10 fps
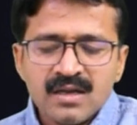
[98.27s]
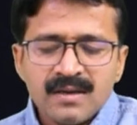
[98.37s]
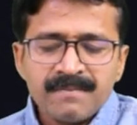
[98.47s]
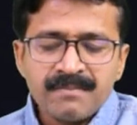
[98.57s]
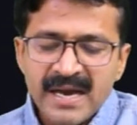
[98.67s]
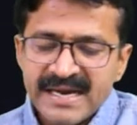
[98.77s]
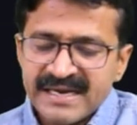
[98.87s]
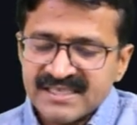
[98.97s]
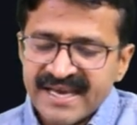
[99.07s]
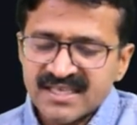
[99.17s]
minus
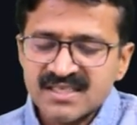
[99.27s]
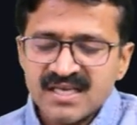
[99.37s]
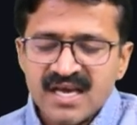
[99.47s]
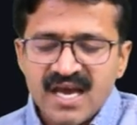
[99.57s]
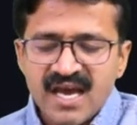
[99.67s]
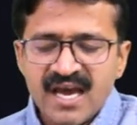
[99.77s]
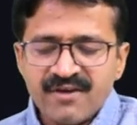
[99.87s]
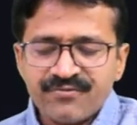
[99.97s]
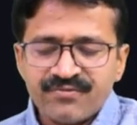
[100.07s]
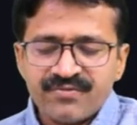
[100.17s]
X, F